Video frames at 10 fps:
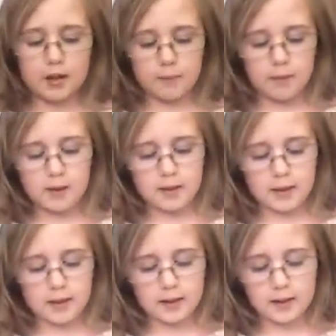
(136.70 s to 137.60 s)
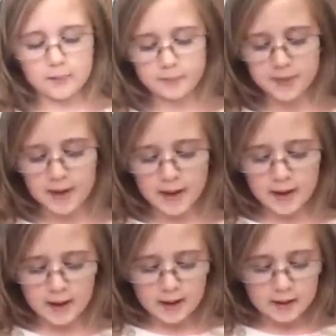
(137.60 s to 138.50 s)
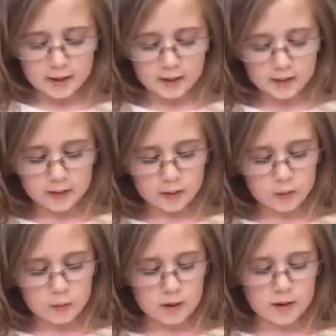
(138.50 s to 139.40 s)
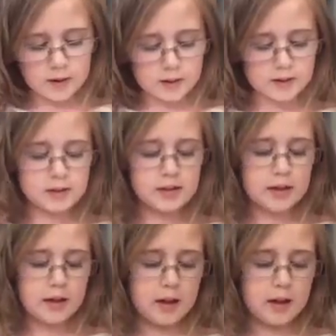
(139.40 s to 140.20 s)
and put like, it was